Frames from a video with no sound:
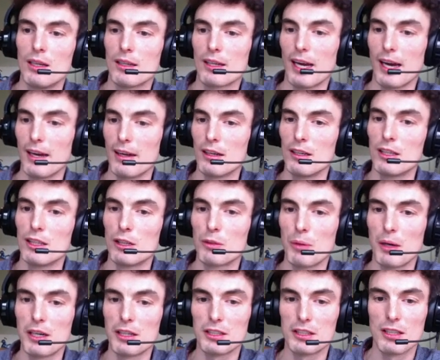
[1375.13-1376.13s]
Okay,
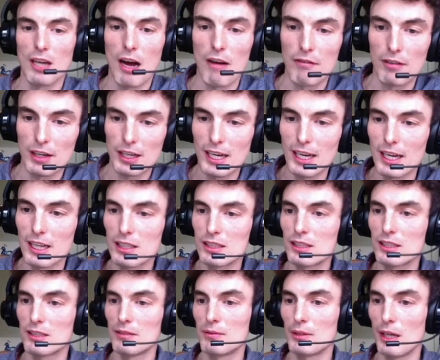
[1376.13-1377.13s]
Twitter is not for
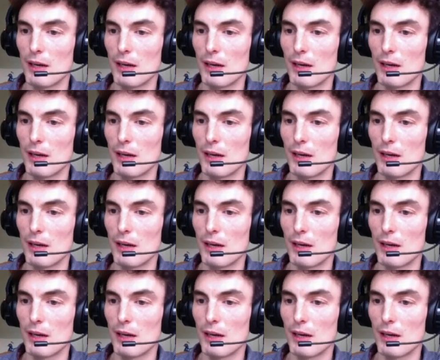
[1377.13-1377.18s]
kids.